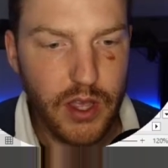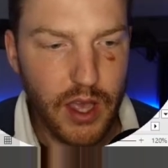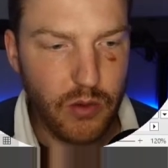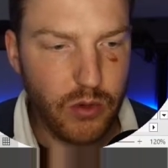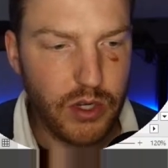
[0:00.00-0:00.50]

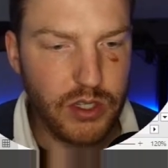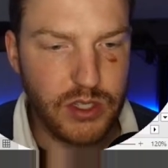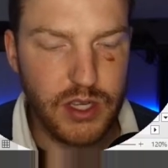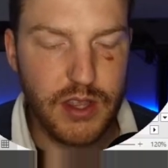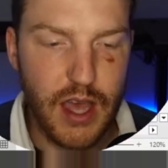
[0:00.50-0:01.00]
And we're going to
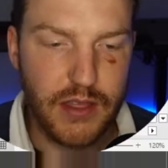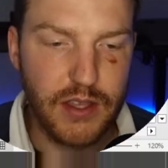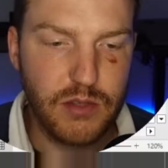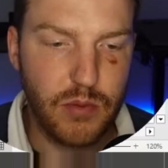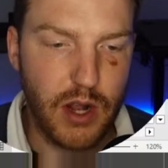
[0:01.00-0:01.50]
see that
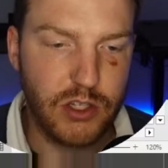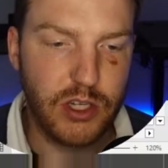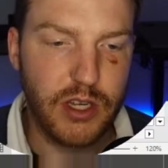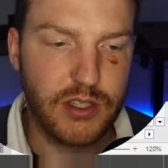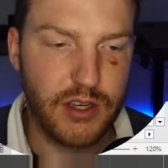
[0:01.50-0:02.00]
this
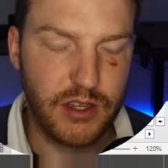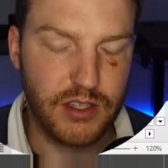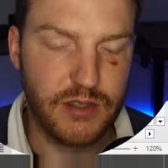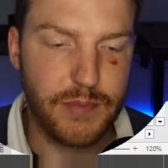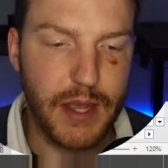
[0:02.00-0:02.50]
project has an
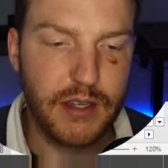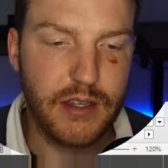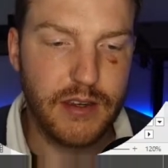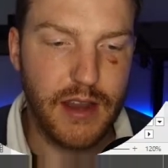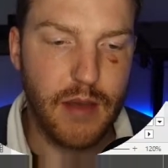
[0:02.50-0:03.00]

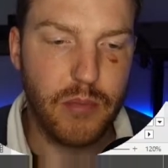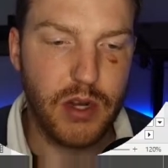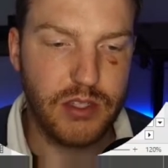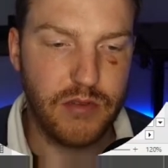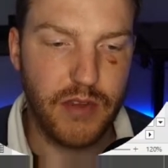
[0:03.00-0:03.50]
expected net
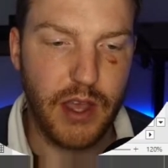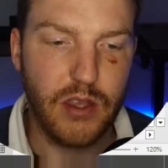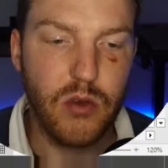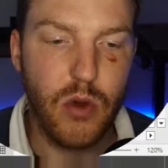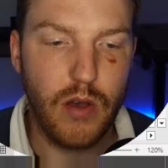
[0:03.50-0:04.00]
present
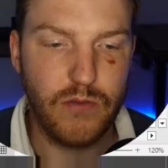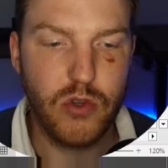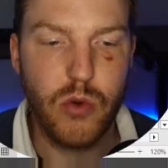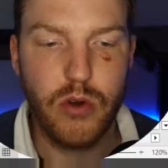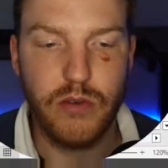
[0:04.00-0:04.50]
value of
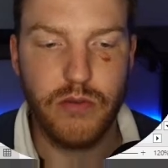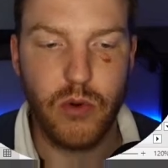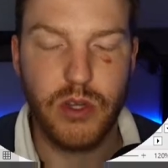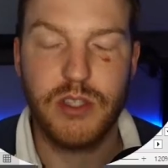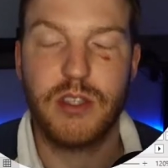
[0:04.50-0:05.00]

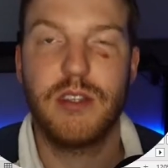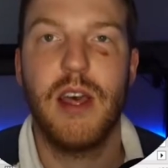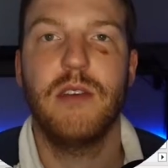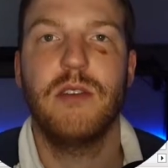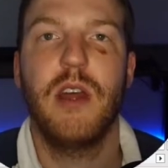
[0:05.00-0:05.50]

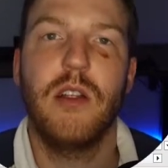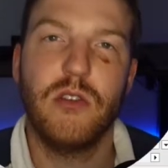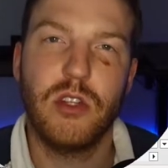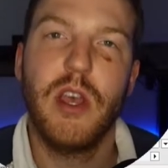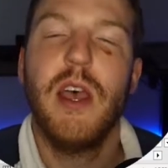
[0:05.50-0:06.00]

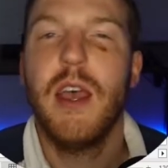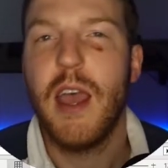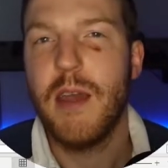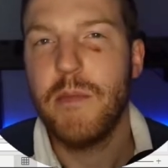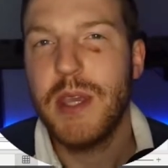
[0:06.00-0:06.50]
$246,000.
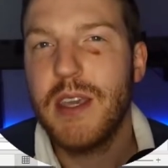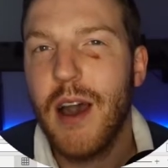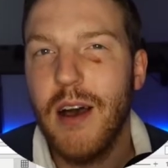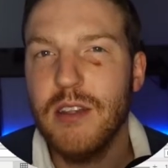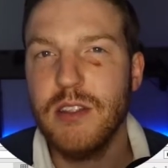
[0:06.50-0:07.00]
And
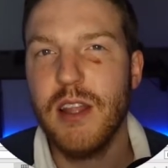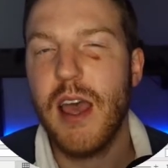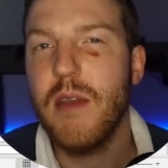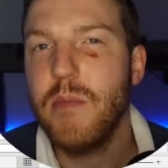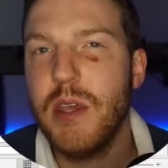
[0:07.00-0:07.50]
because the
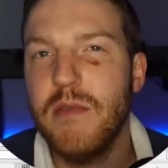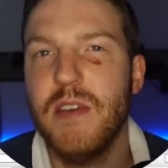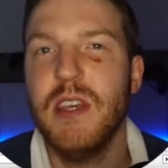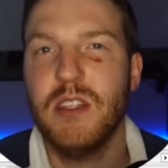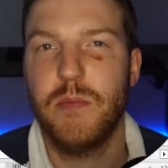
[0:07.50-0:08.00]

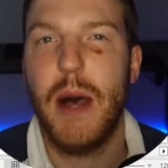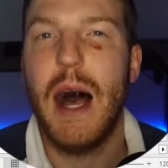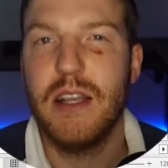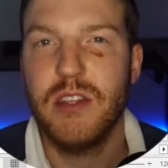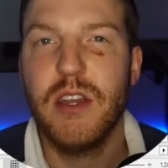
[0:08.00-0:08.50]
NPV is
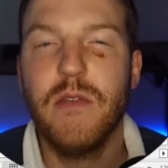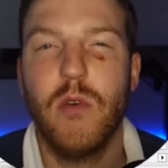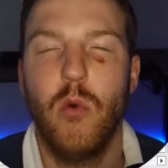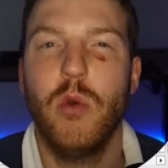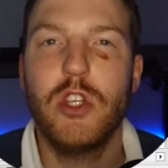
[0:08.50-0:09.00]
positive, we